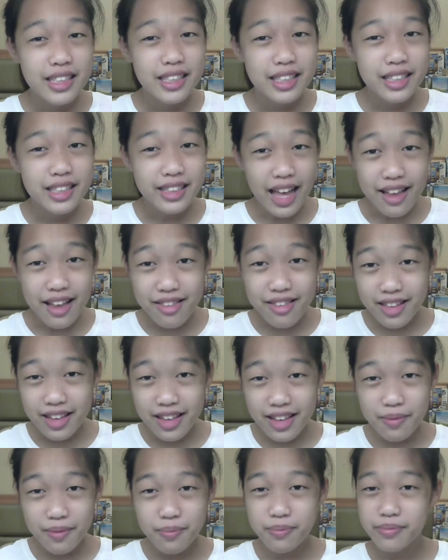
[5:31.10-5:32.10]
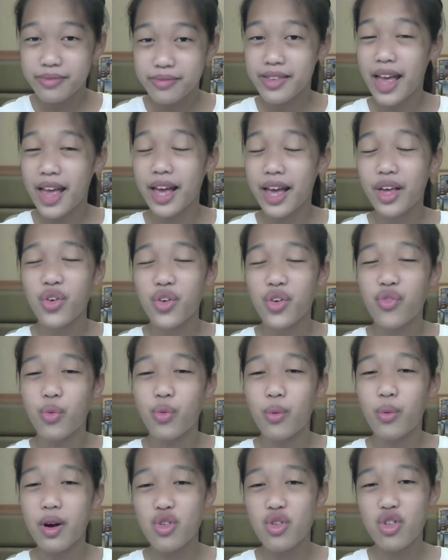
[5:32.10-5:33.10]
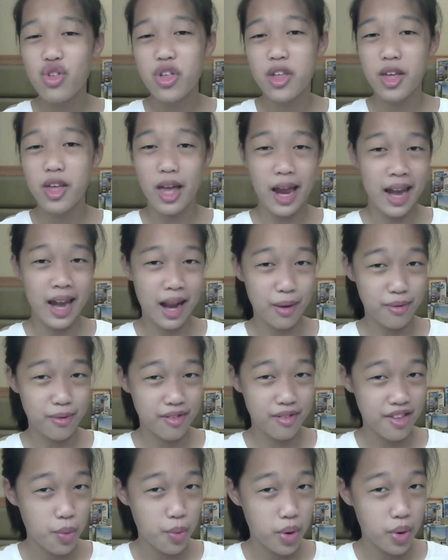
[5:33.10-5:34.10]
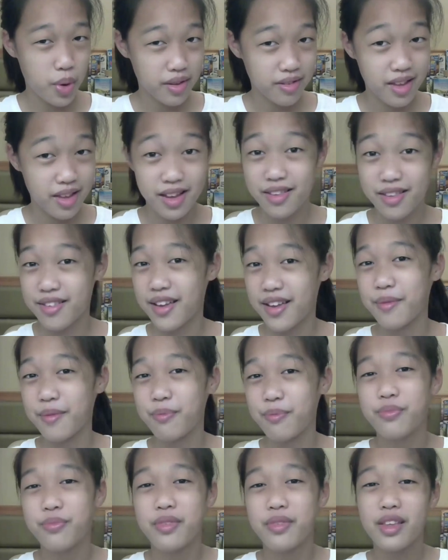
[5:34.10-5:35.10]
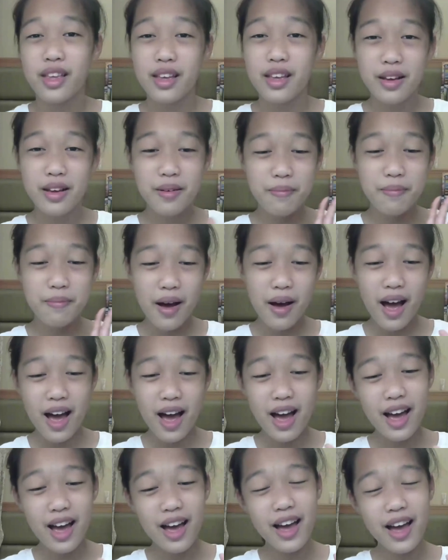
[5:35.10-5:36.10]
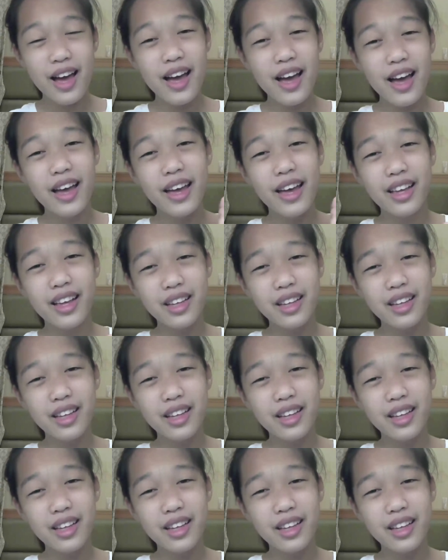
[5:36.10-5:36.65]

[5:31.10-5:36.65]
Lastly, thank you for watching, and I'll see you guys next time. Bye!